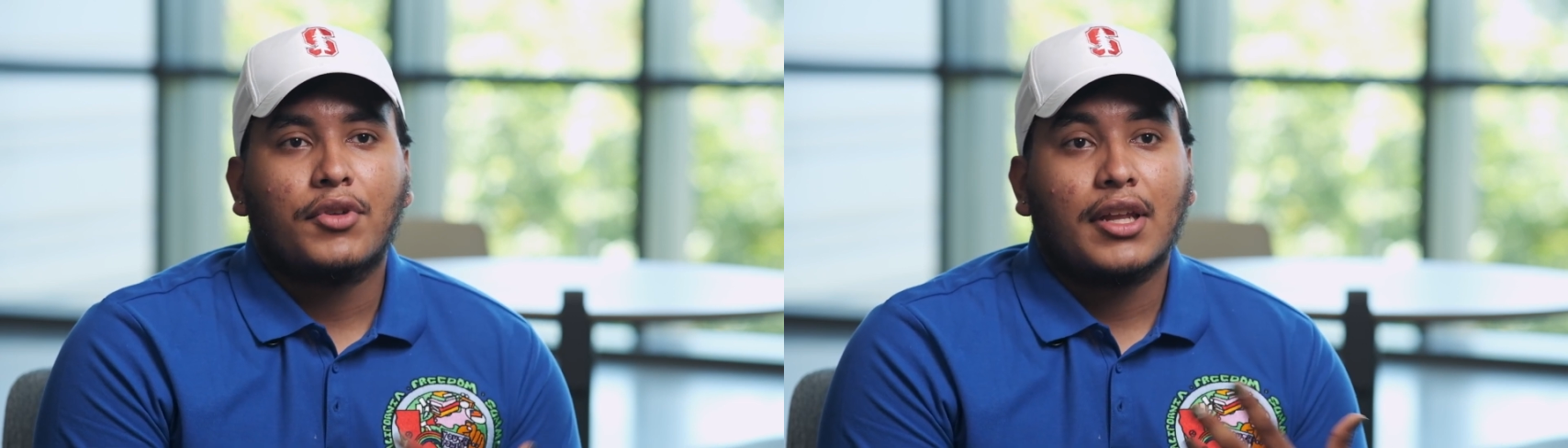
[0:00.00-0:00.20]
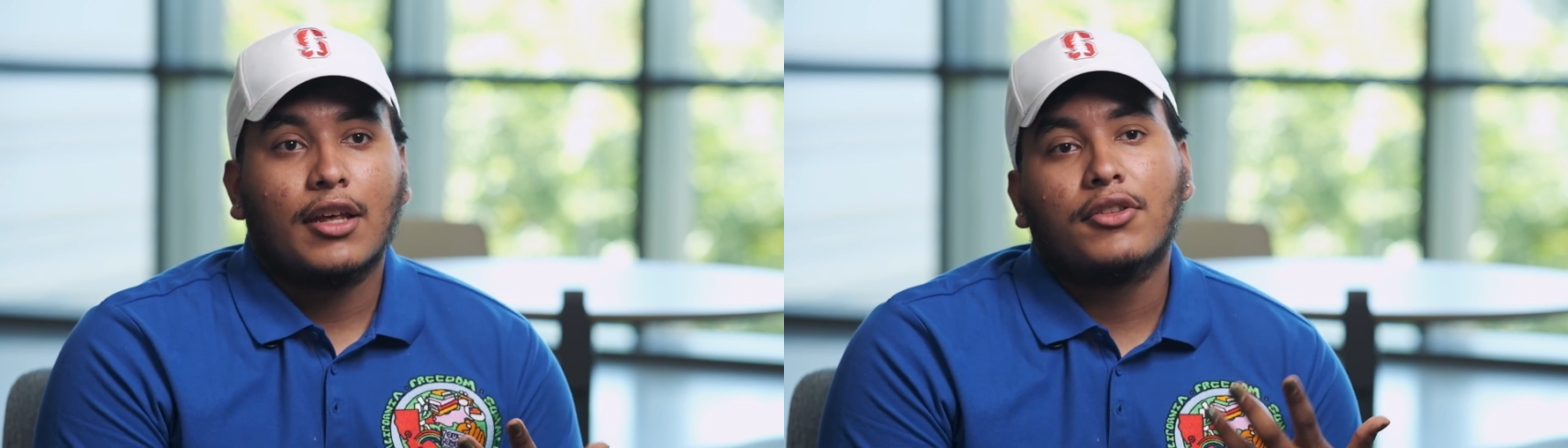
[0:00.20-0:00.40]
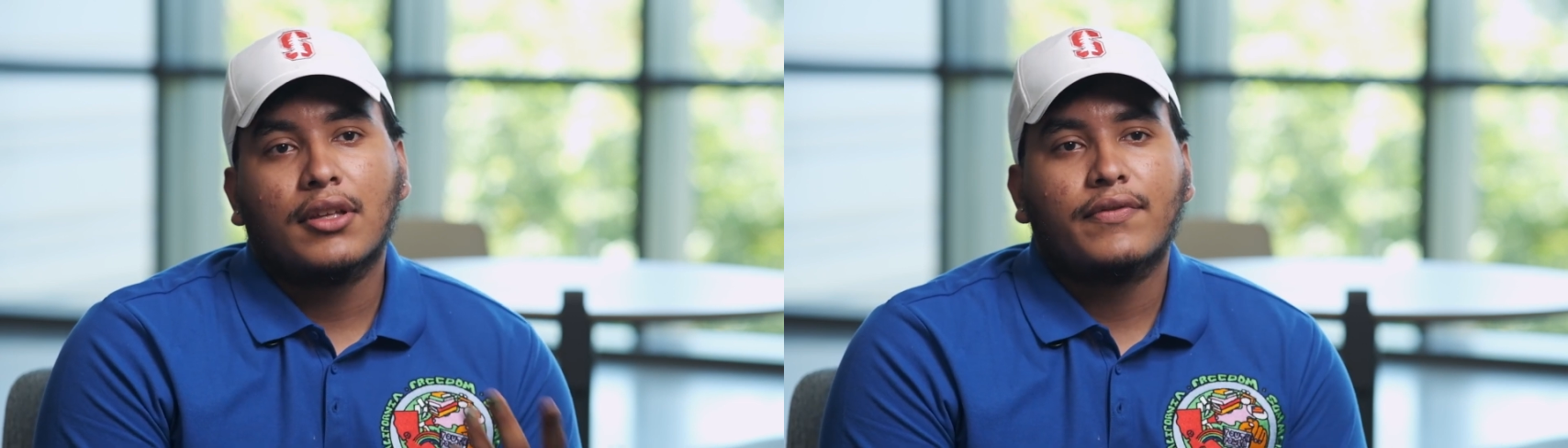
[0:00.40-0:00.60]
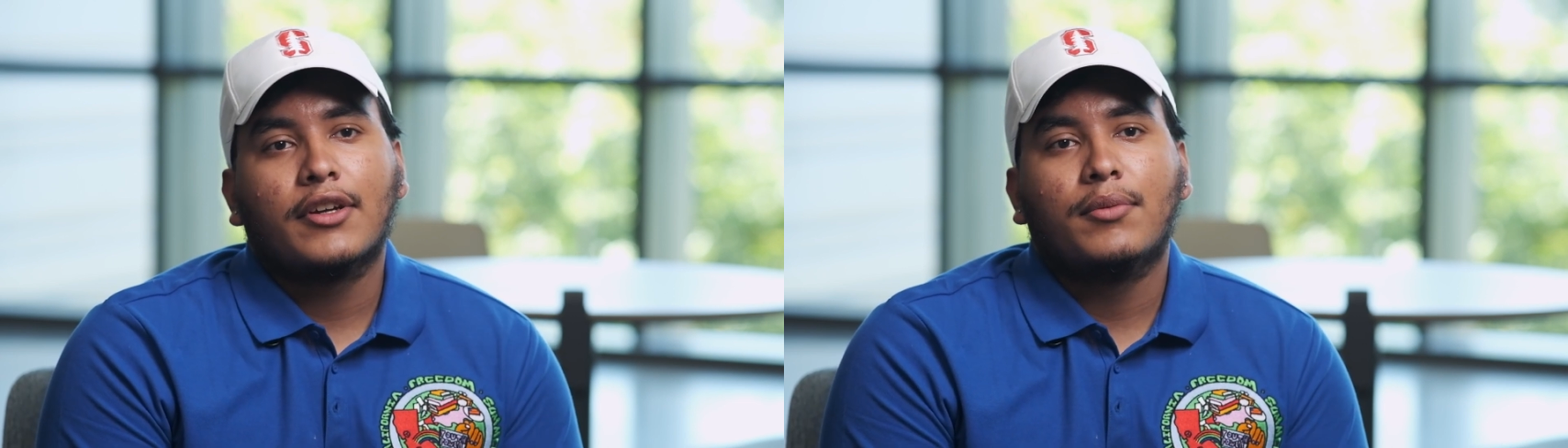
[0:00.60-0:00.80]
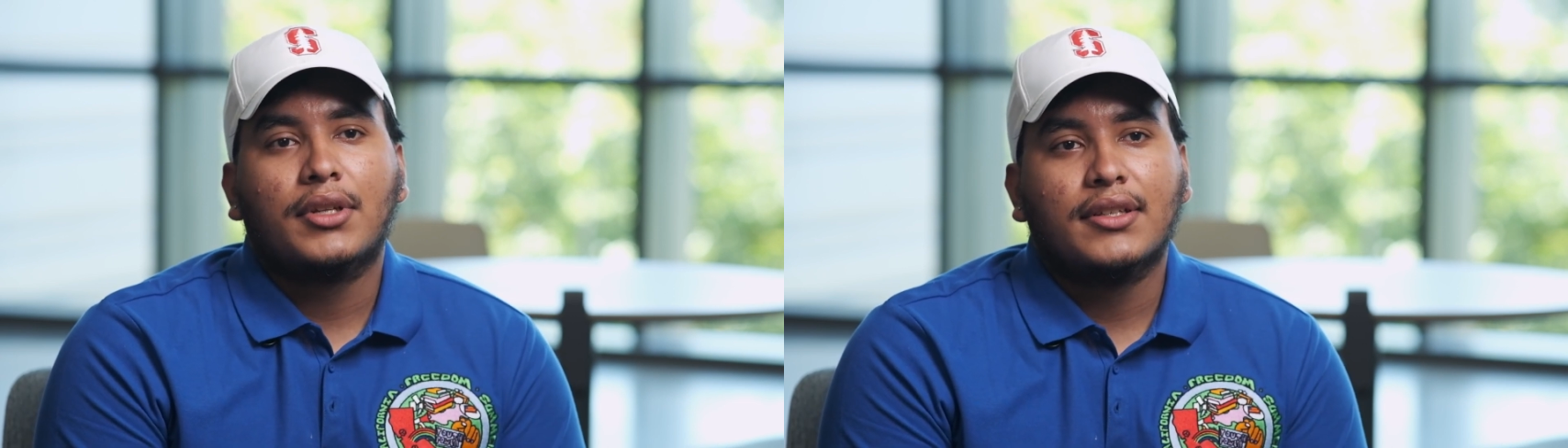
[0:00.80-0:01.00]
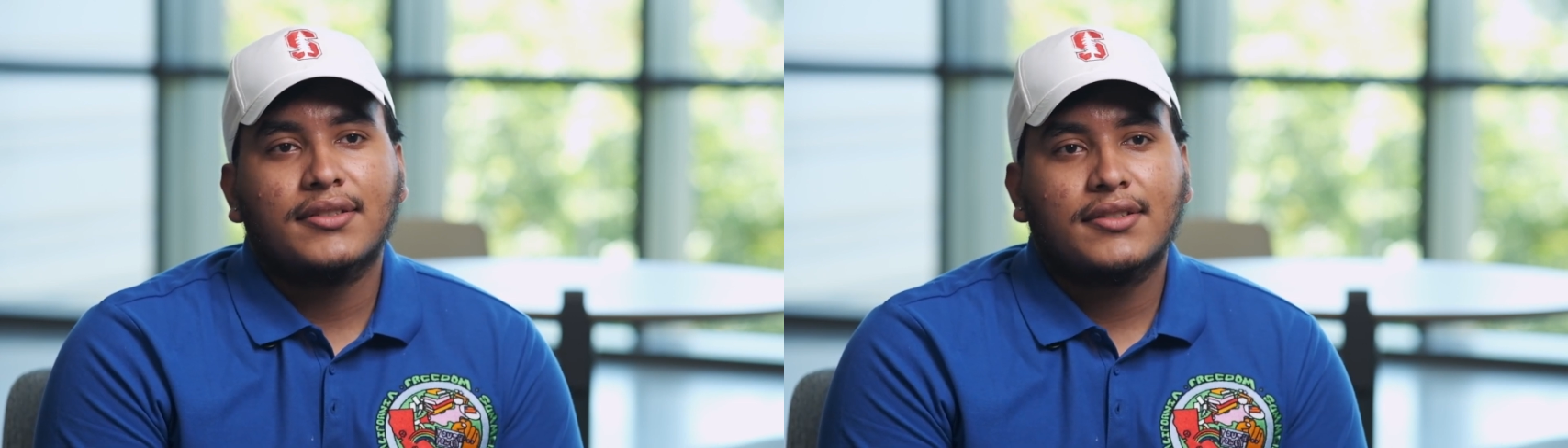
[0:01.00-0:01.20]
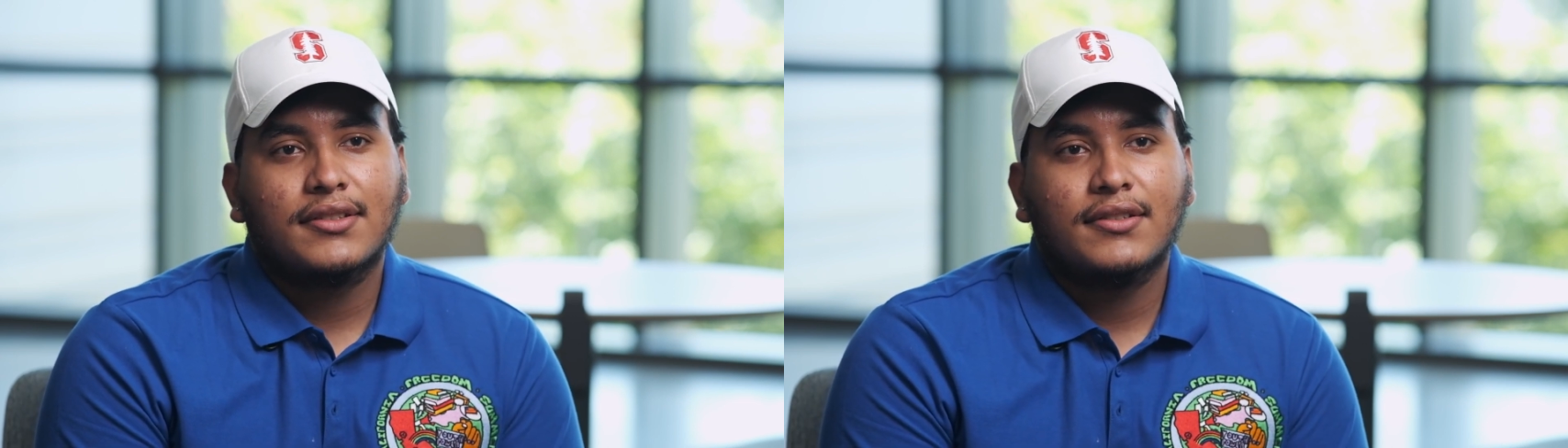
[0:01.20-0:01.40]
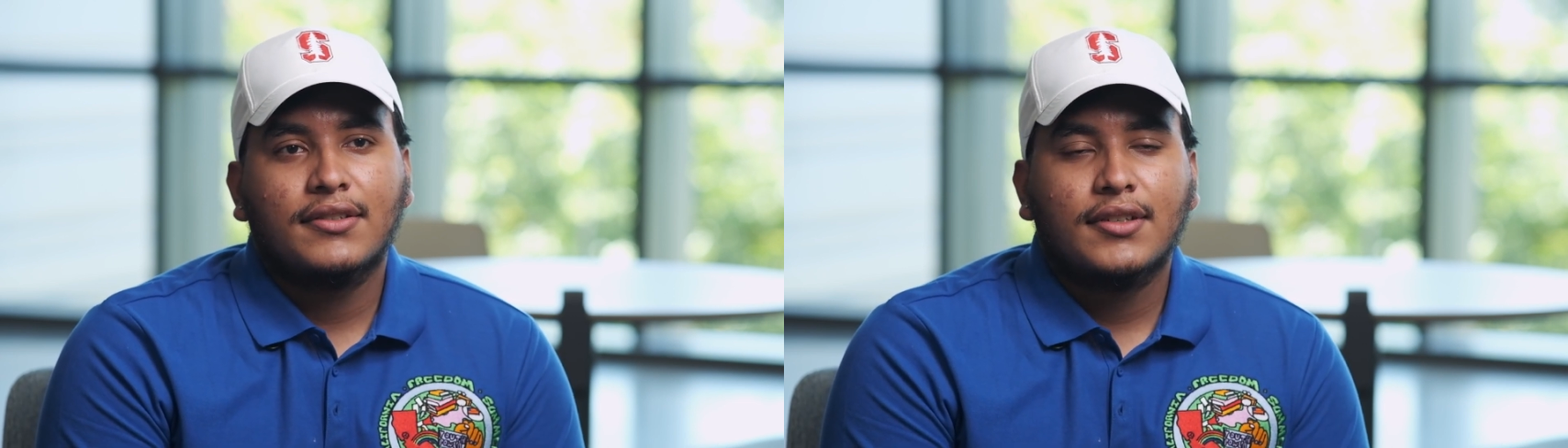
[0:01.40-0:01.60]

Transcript: of what a healthy environment is.